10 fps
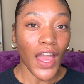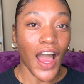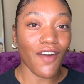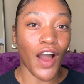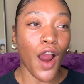
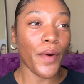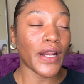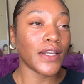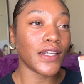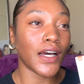I've
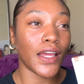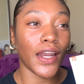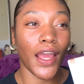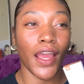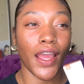already
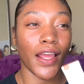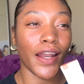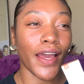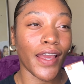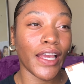done a
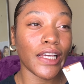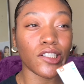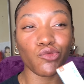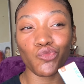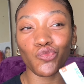
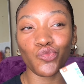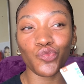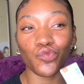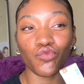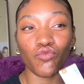like
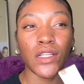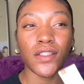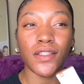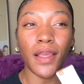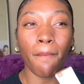
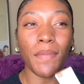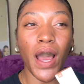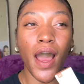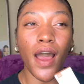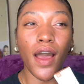
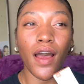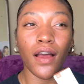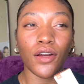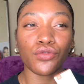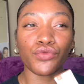
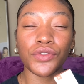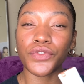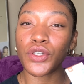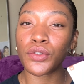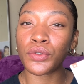
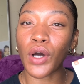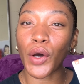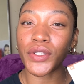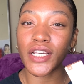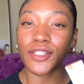semi-review
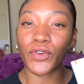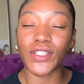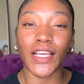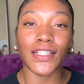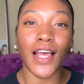on this for
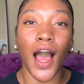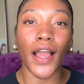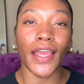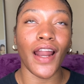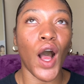
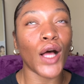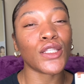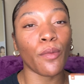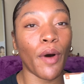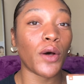TikTok. And I
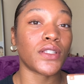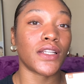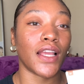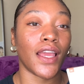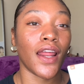also
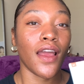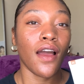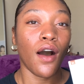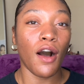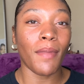posted it
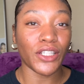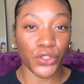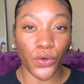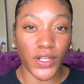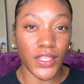on my
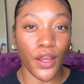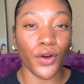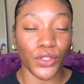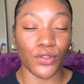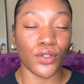shorts here
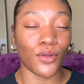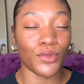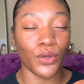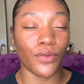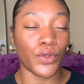on
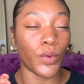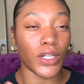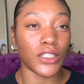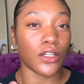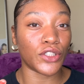YouTube too if you
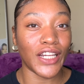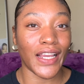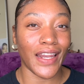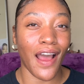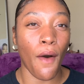want to just go
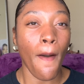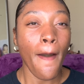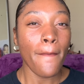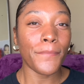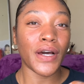check it out.
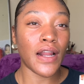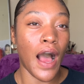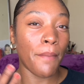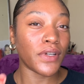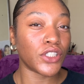But
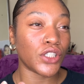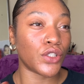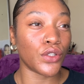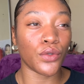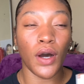I'm going to
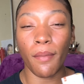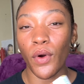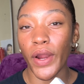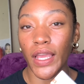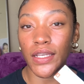just do a
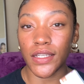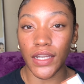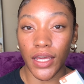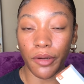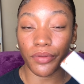more
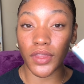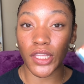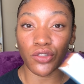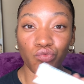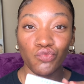in-depth